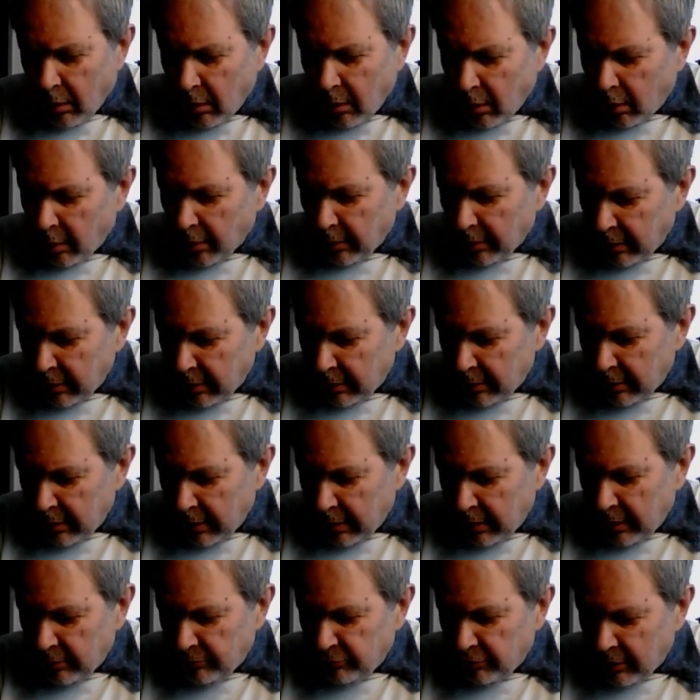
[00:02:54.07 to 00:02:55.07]
are
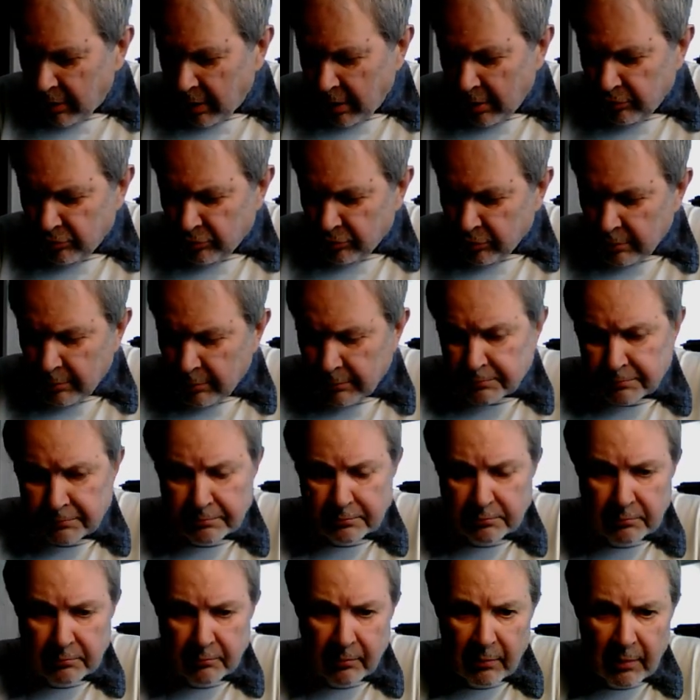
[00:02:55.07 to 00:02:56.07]
education
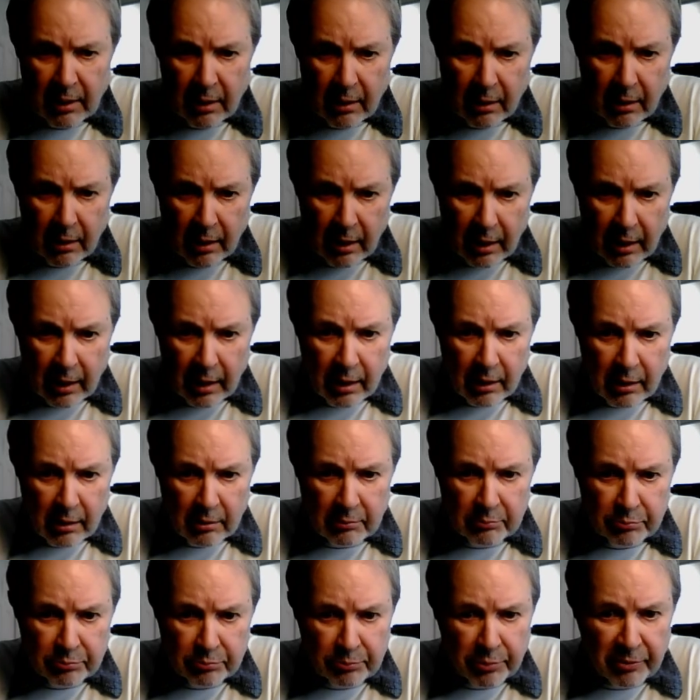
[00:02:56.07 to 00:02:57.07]

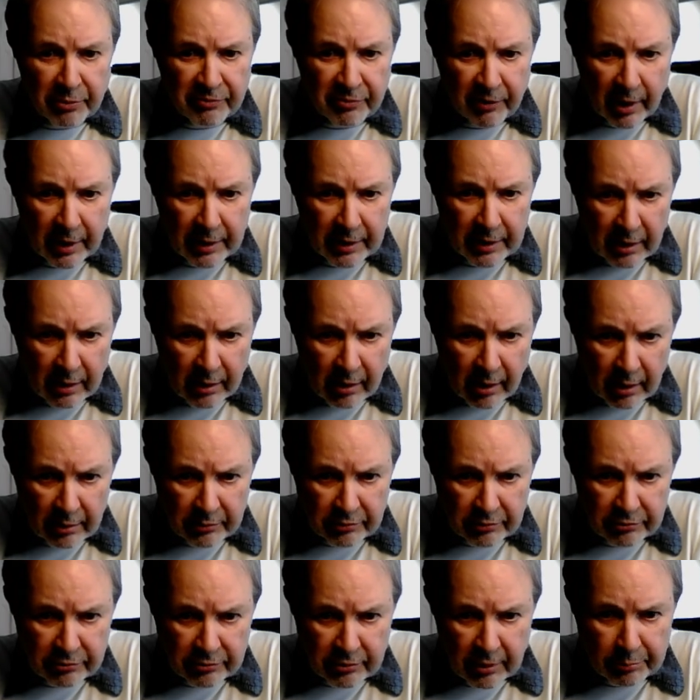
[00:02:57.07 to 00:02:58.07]
and providing
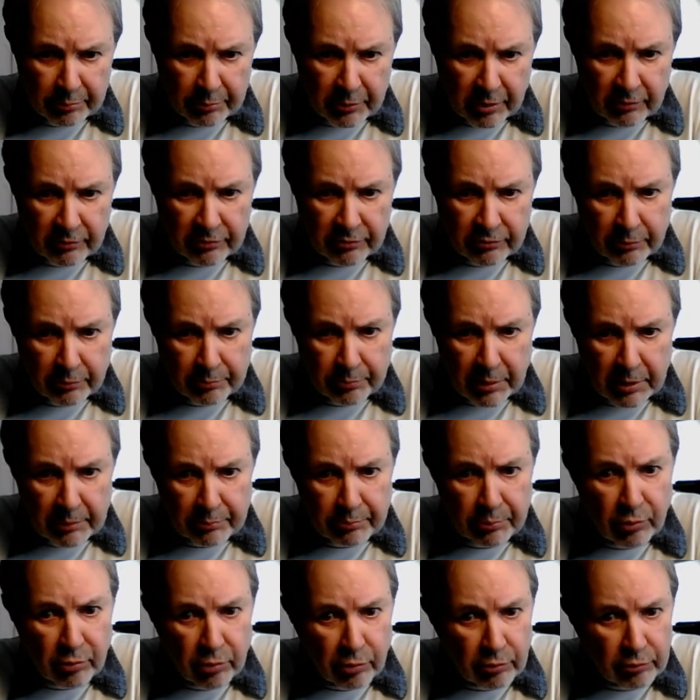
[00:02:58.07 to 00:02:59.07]
contraceptives to
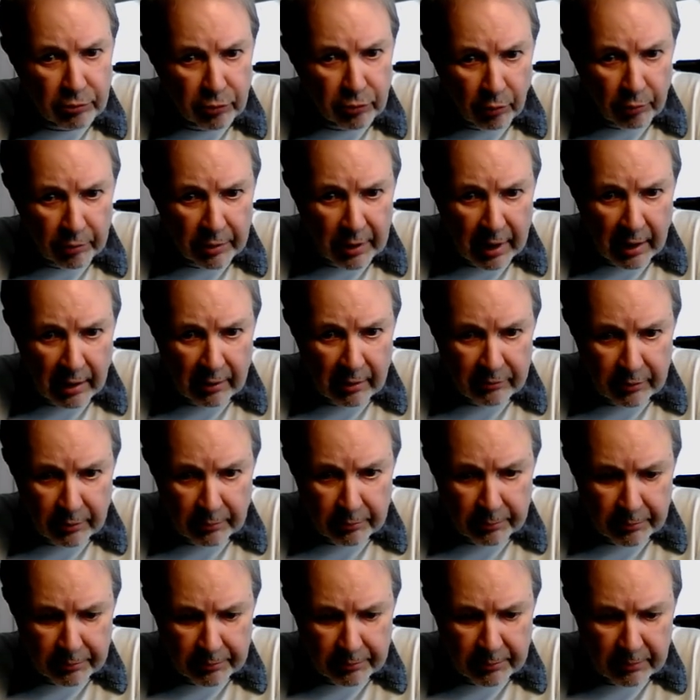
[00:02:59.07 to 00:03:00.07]
people who don't have
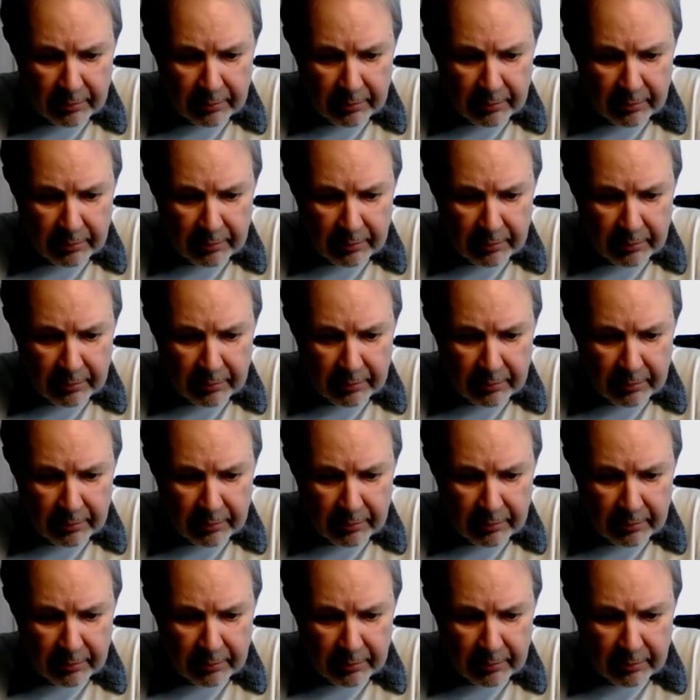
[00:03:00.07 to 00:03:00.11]
them.